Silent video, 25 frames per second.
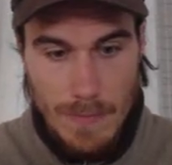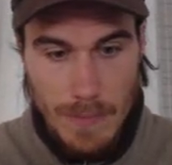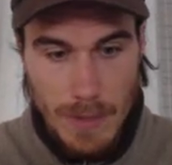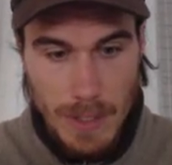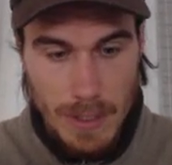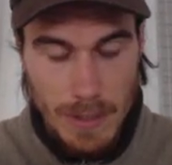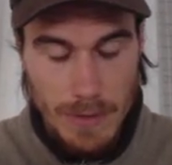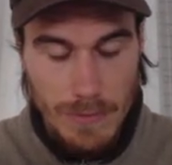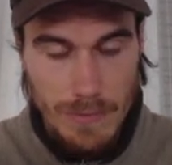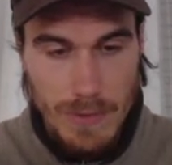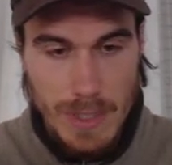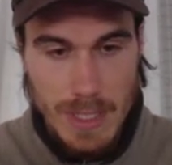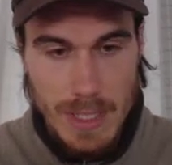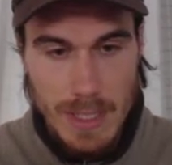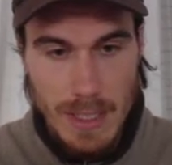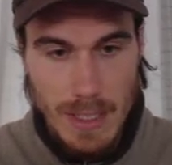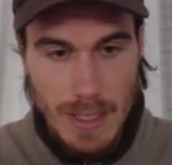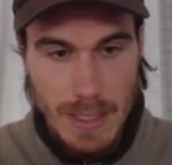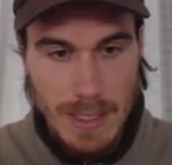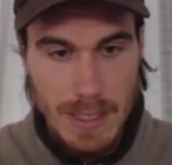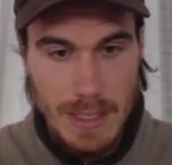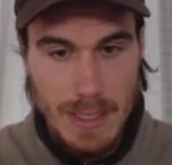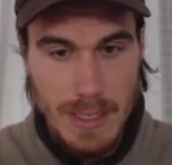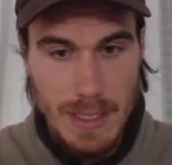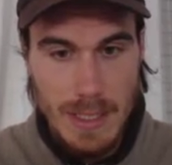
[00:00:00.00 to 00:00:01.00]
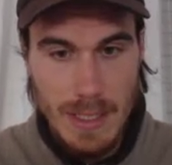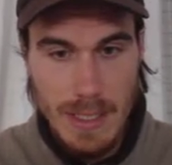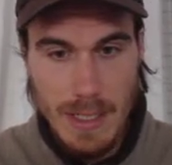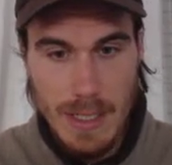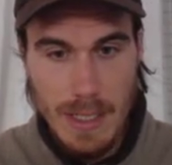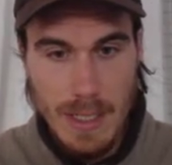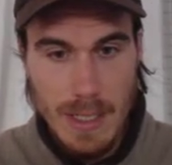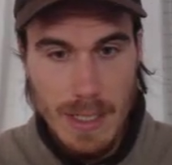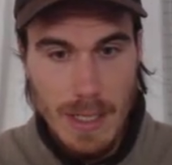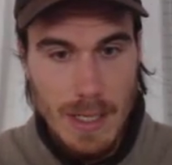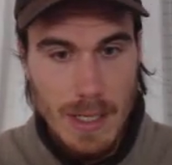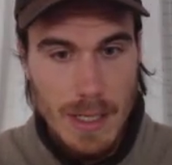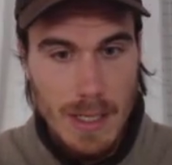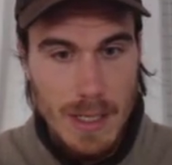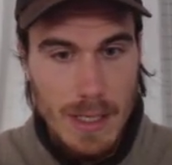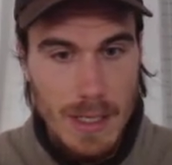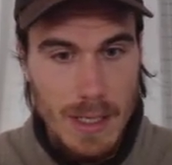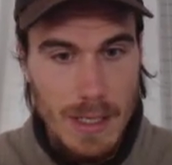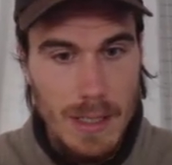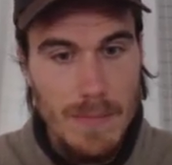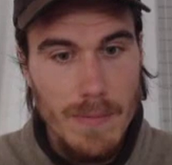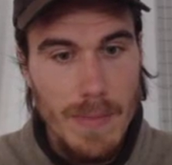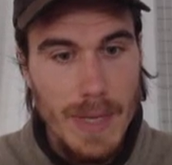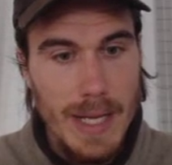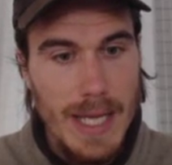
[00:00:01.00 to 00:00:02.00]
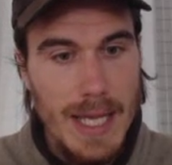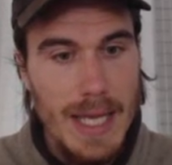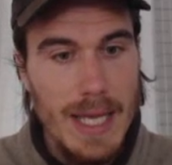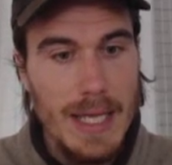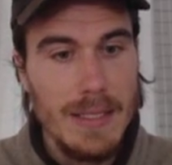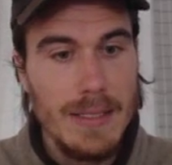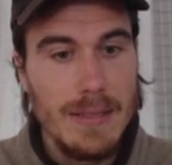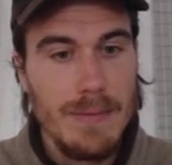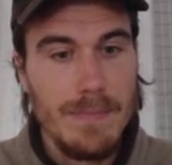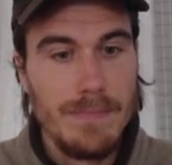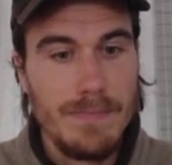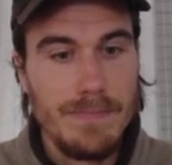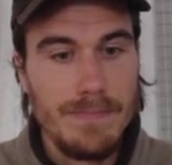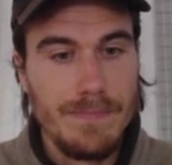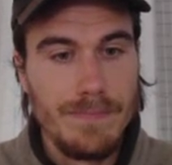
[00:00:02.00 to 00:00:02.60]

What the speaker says: I'm going to read this in my head.